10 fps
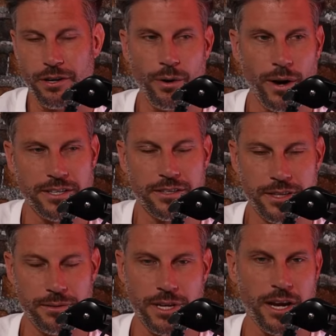always
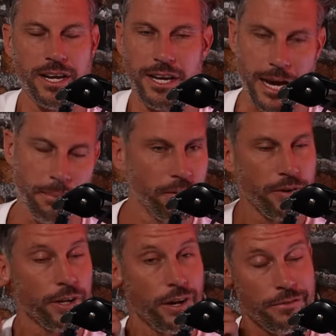there was only a couple of
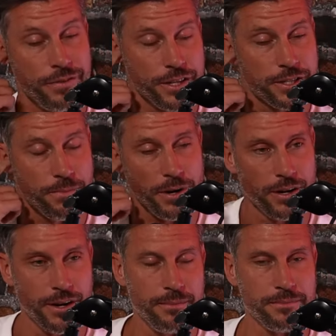online fitness
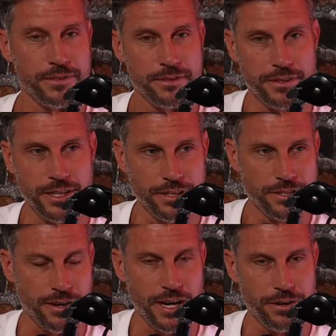programs in
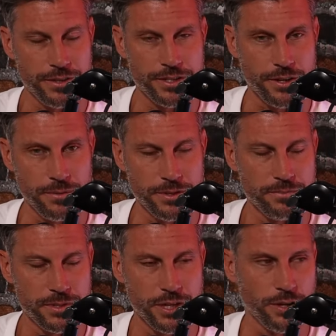Australia at the time. There was
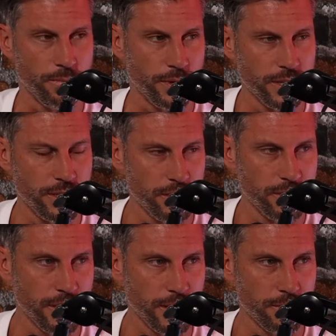Michelle Bridges
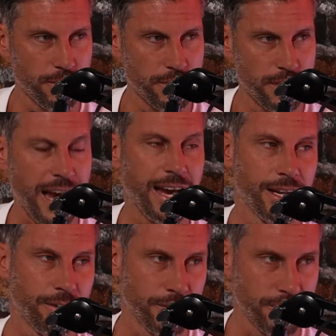and there was
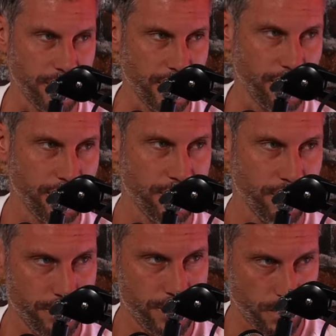Kayla Itsines,
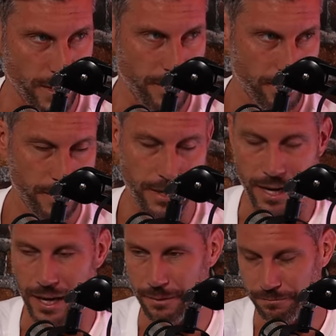who Sweat. Oh
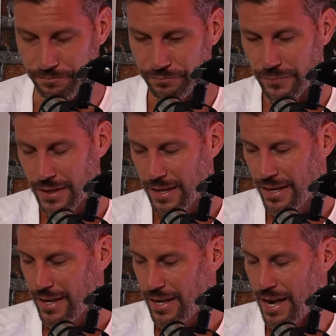yeah. Um, yep.
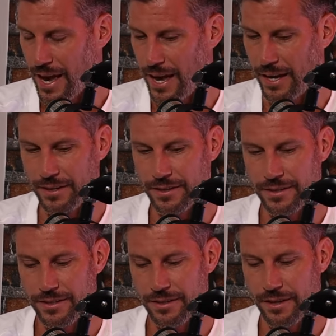
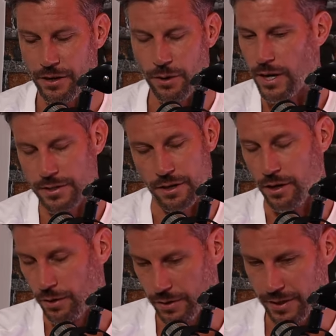And I'd always sort of
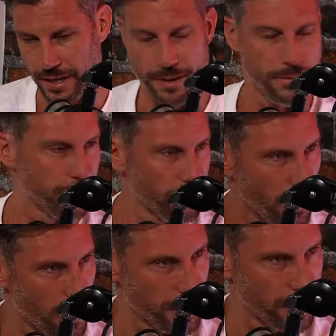looked at them and
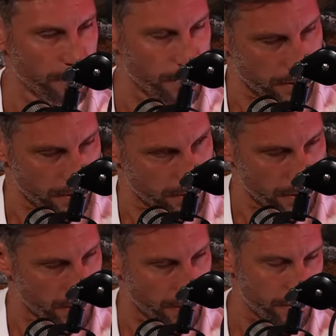admired them and,
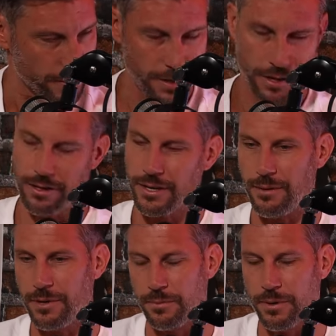you know, sort of go, look how
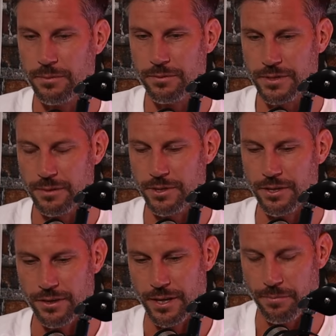many people seem to
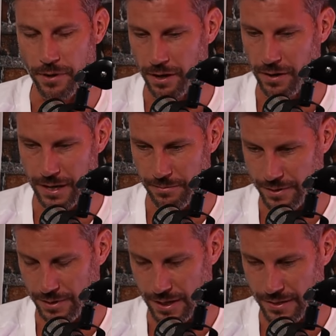do their programs,
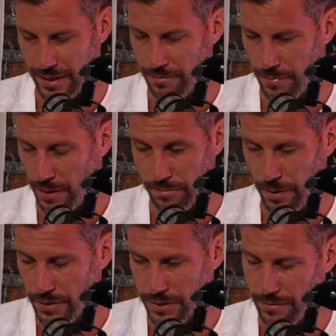and they seem both,
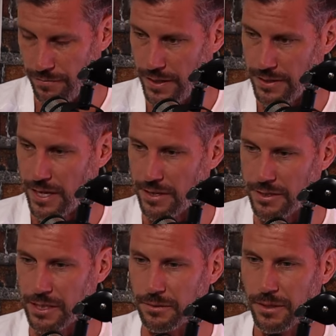both seem
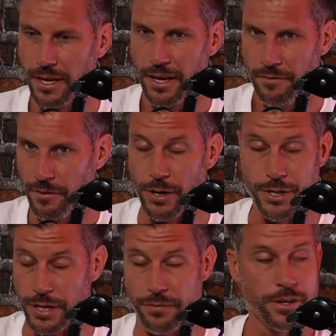fantastic. Very
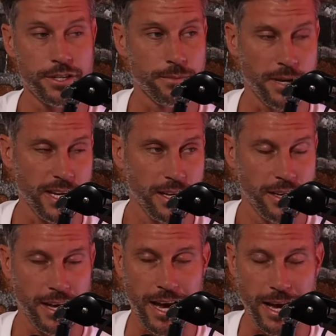different to me,
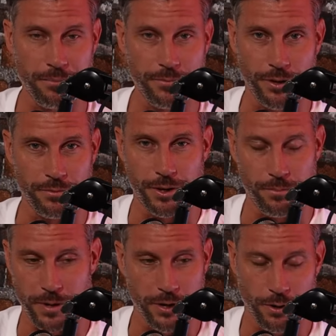um, not
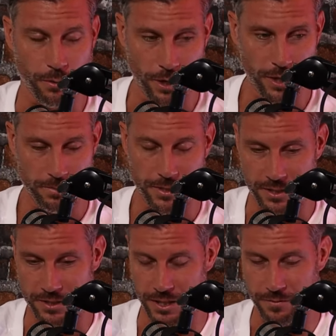not better or worse, but
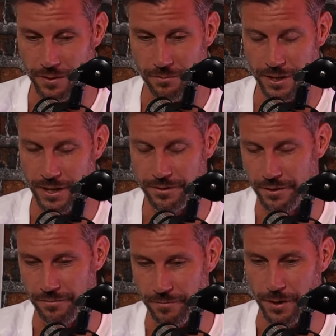just different with their sort
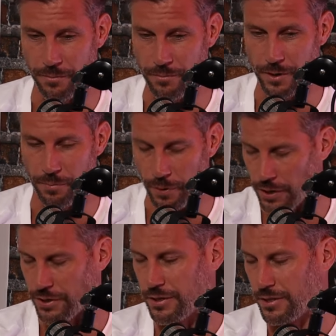of uh,
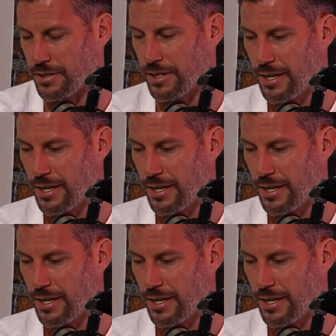approaches.